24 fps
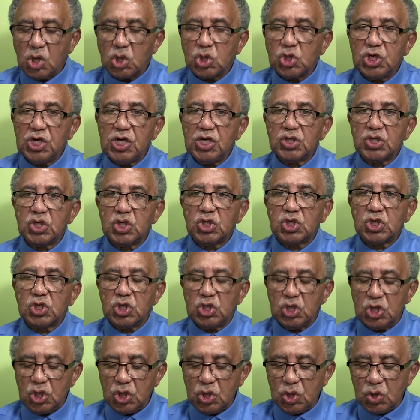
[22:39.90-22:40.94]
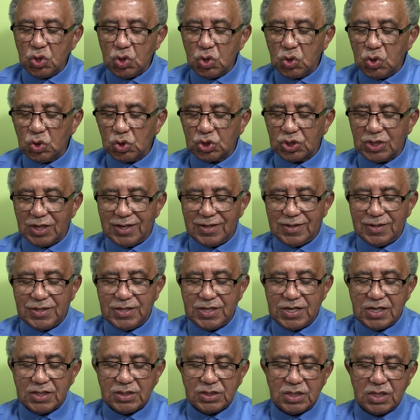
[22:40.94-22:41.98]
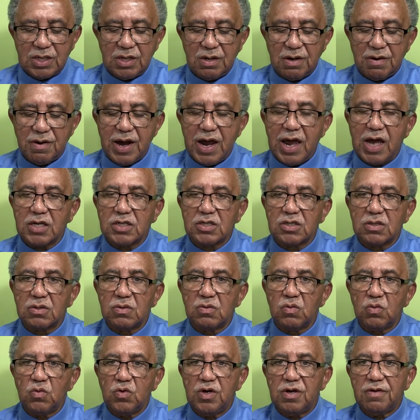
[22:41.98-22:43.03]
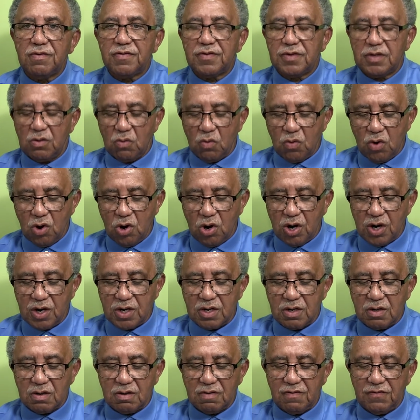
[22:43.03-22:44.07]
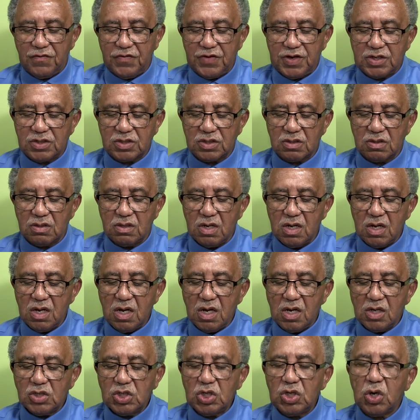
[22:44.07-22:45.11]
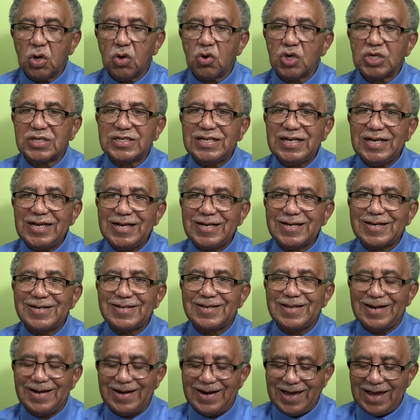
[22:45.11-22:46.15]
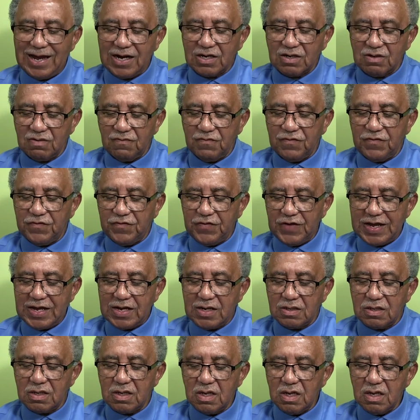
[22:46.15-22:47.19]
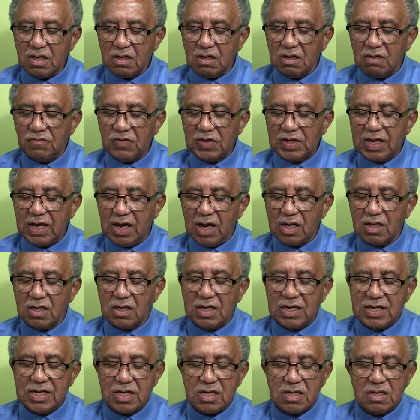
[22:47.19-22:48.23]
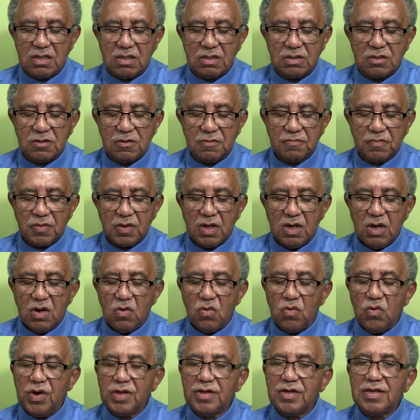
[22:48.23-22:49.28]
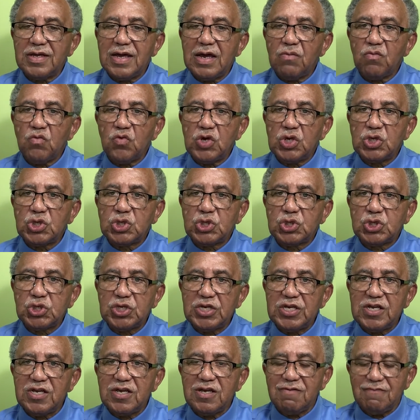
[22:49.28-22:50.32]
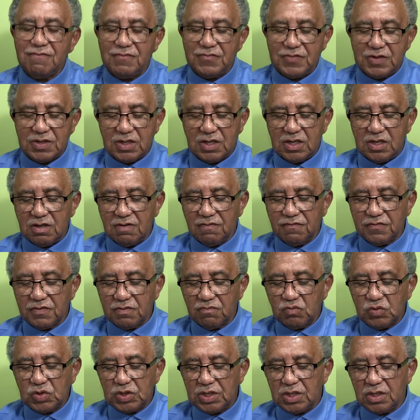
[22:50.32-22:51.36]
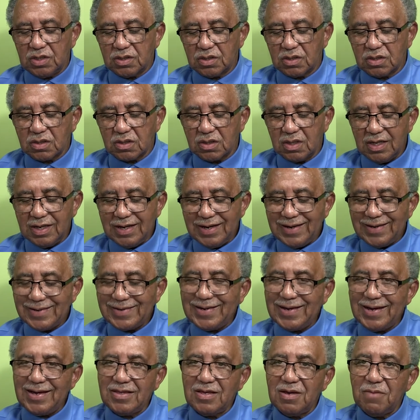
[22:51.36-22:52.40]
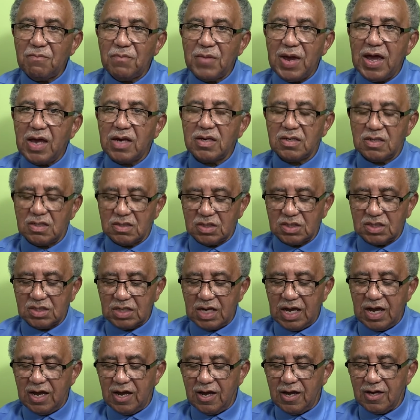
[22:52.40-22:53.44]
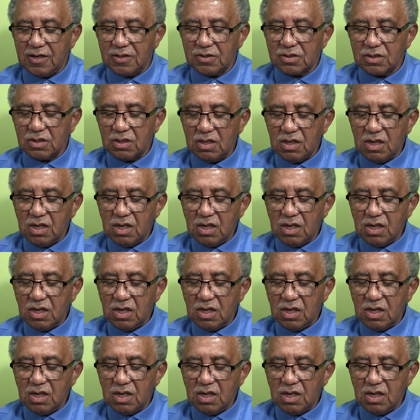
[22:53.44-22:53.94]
Jesus used this interaction with the royal official to critique the lack of faith of the Galileans. Rather than receive the gift of Jesus, they demanded signs.